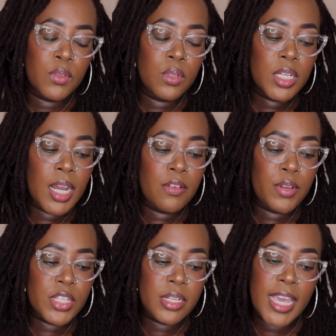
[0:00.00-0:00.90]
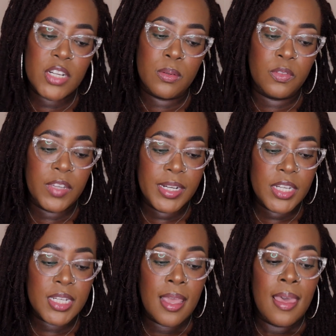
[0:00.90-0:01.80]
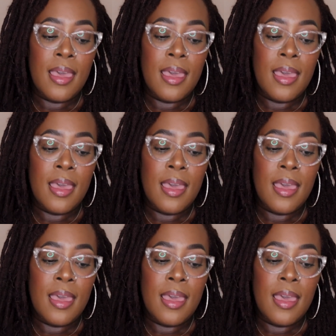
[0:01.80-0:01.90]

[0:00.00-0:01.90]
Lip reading: full coverage, natural finish.